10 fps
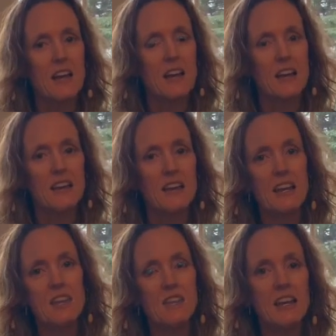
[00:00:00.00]
In the
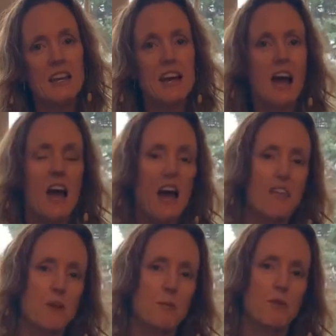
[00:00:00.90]
evening, and
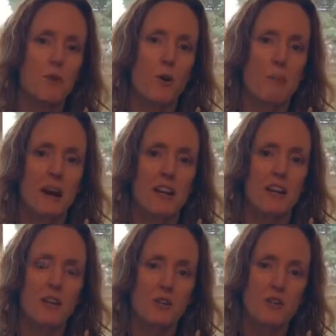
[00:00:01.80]
then before bed.
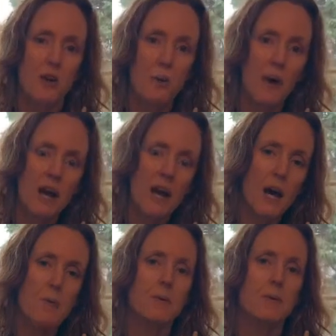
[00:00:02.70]
So wake
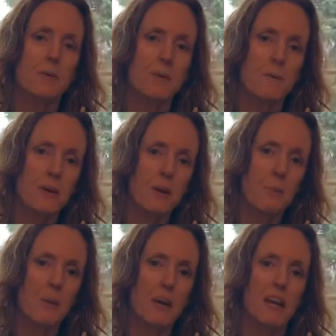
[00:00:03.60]
up,
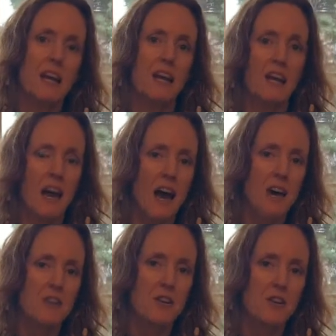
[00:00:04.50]
mid-morning,
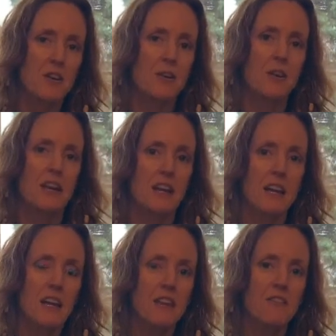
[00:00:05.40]
afternoon,
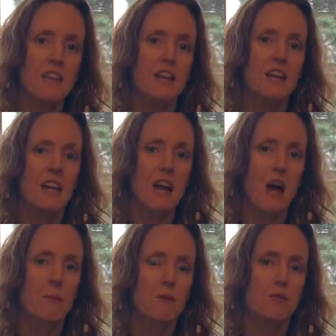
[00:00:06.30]
evening,
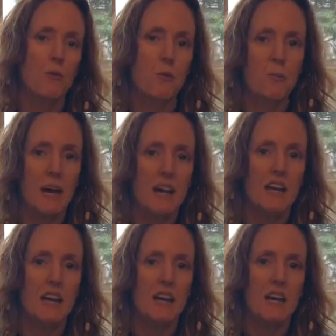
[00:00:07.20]
and before bed.
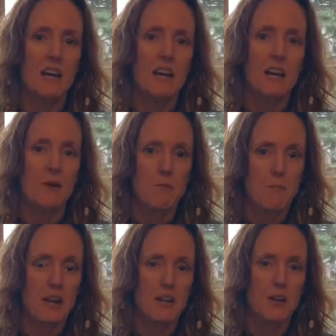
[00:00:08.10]

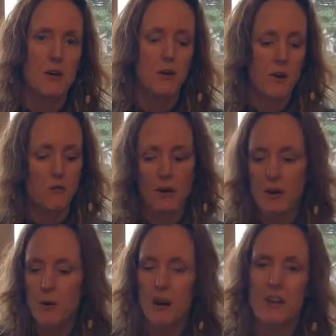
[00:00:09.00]
Make note of where
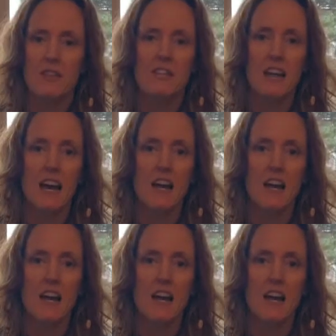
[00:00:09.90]
you are on the scale.